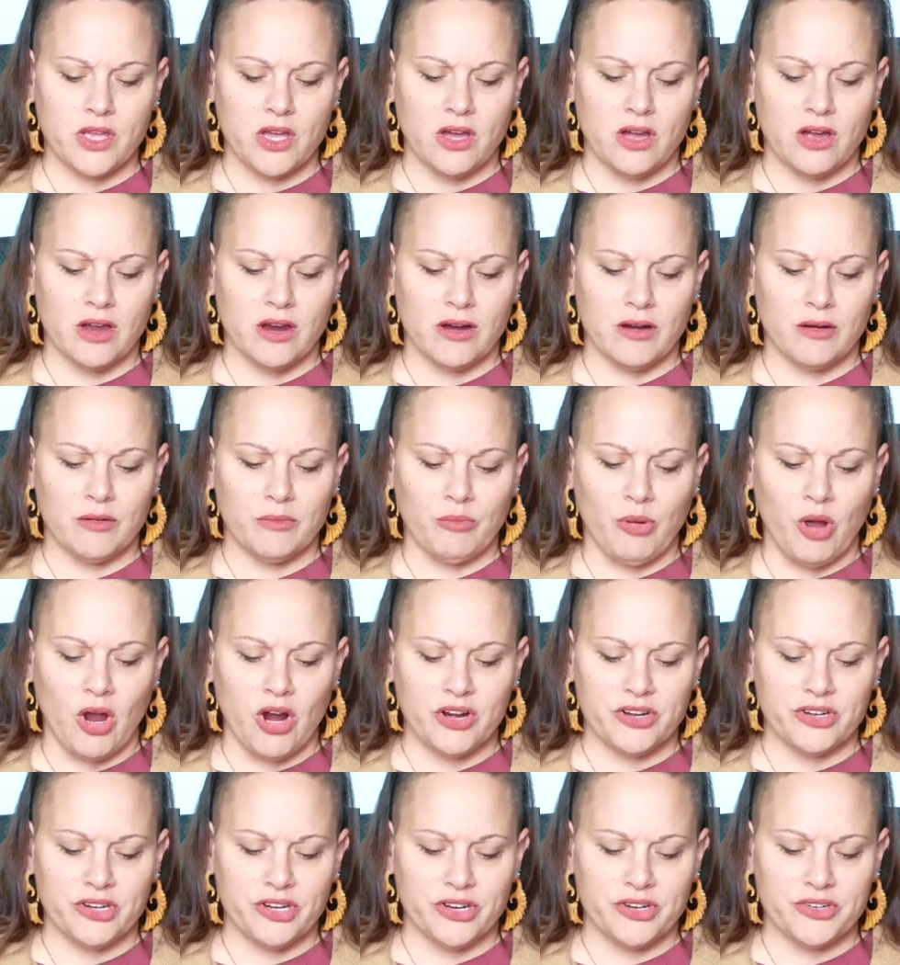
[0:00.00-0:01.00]
our
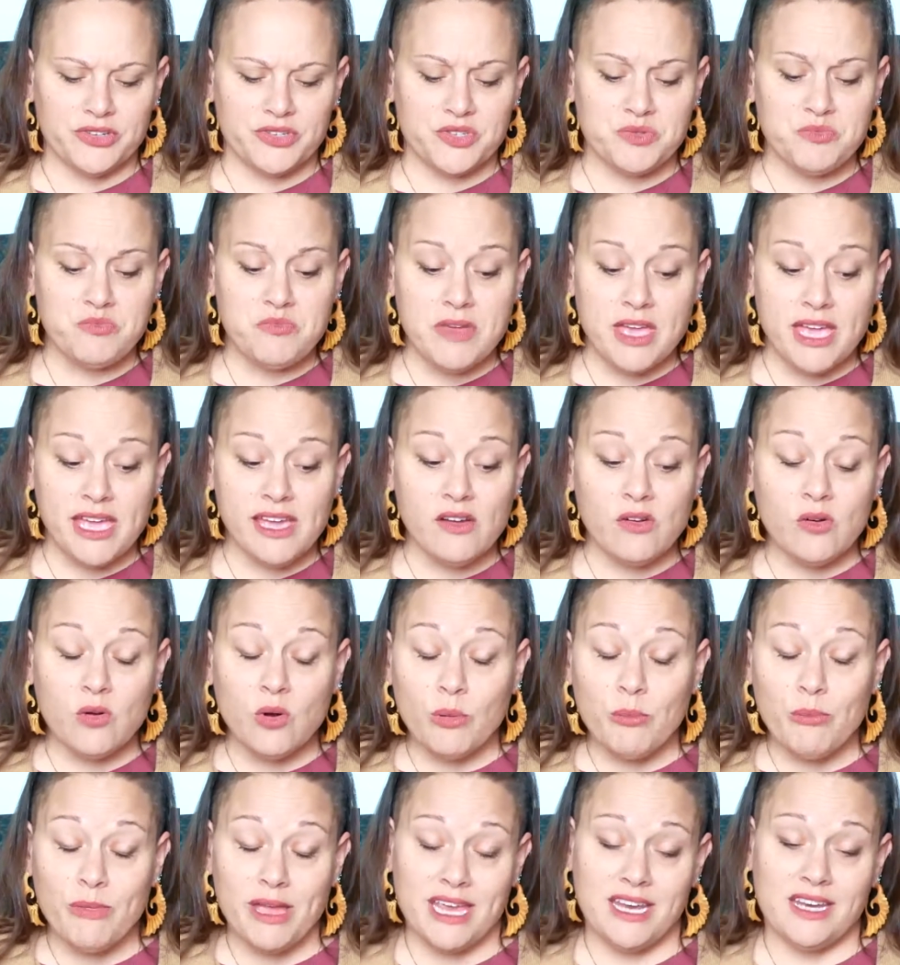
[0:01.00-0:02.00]
partners may
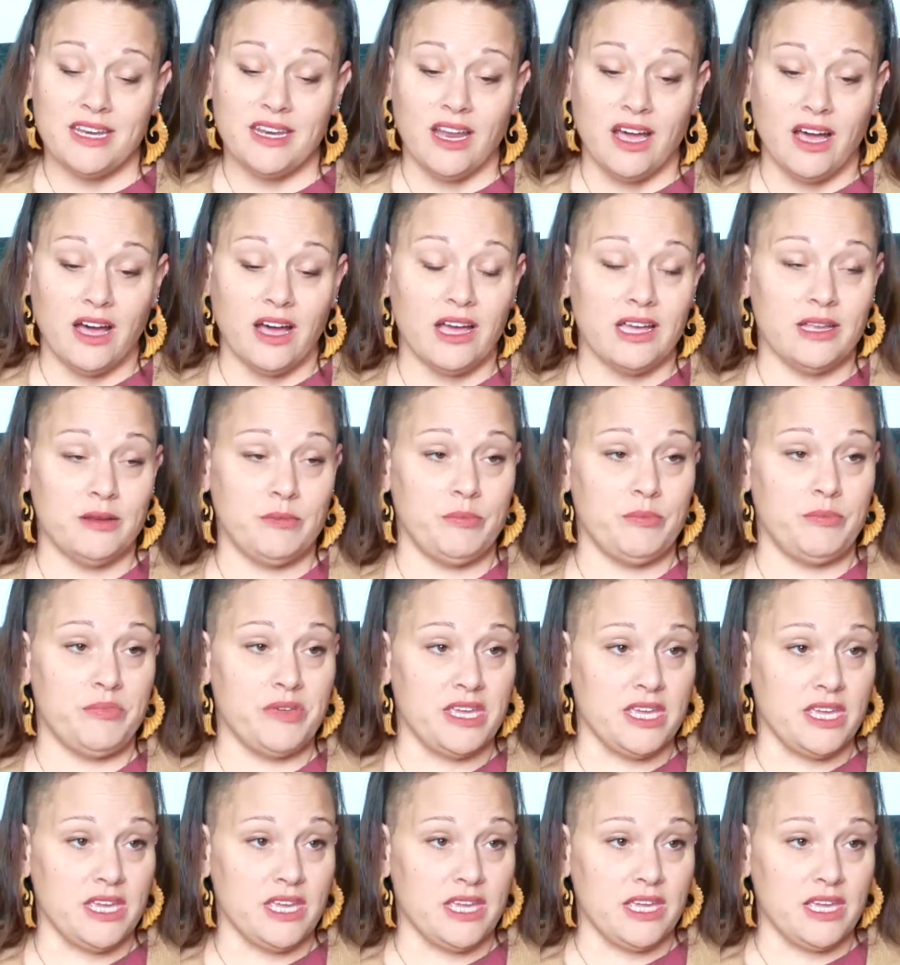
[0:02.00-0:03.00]
or may not
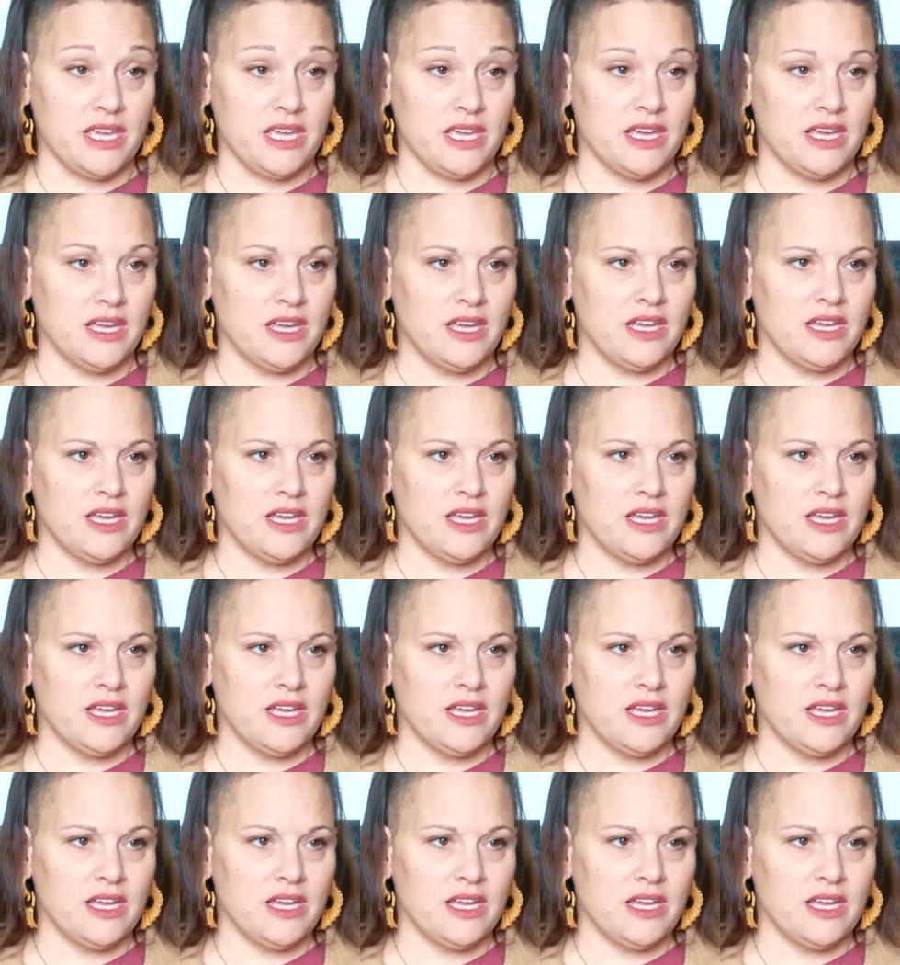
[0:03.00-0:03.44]
be